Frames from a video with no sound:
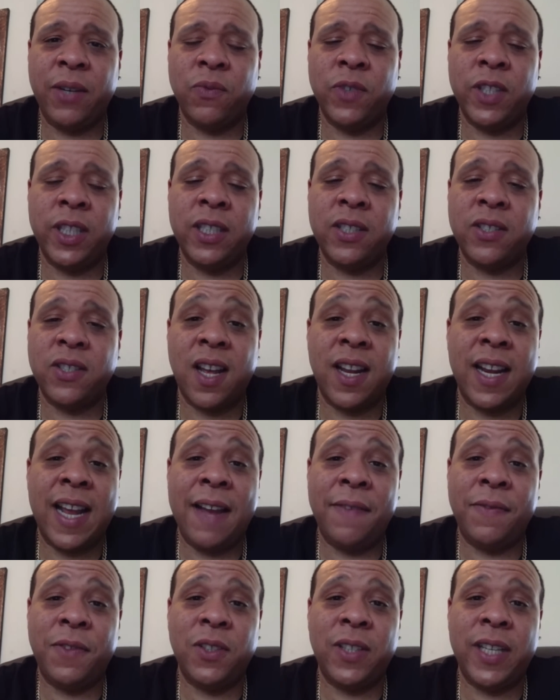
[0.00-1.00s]
really sought
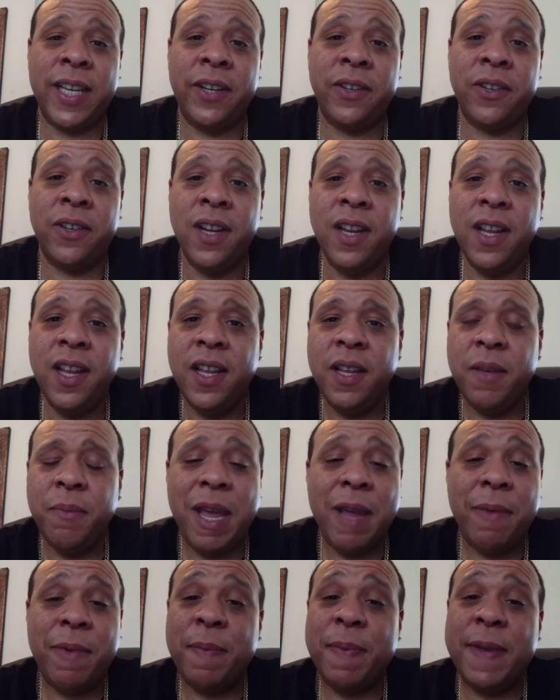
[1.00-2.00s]
after later.
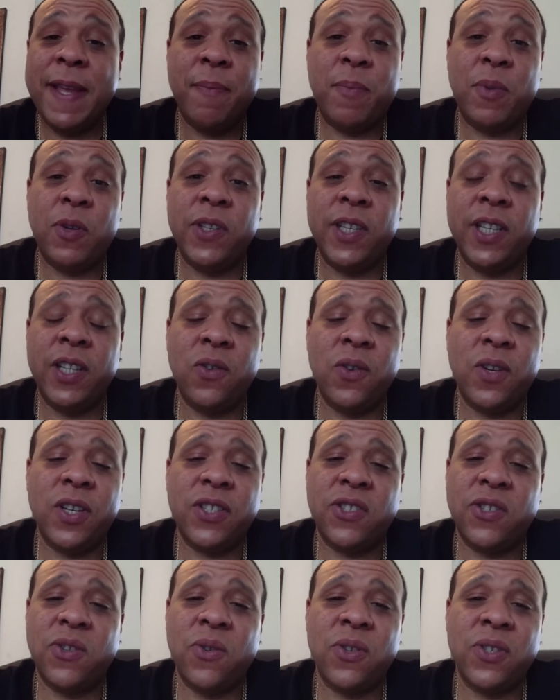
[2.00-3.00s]
Maybe people, you know,
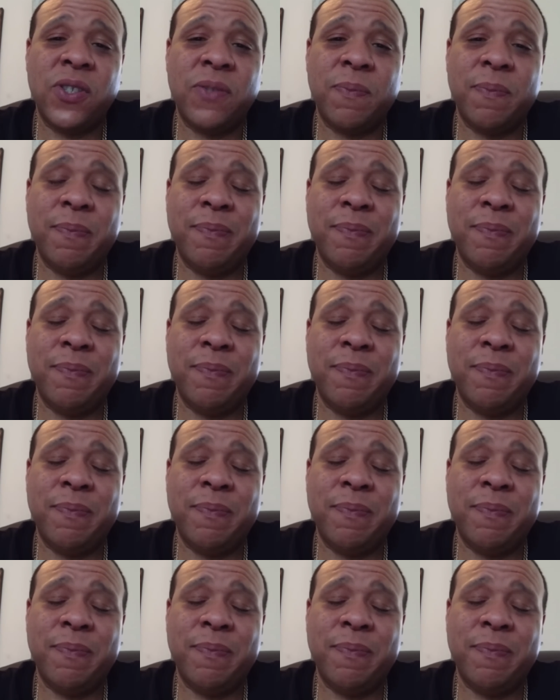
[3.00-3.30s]
because stores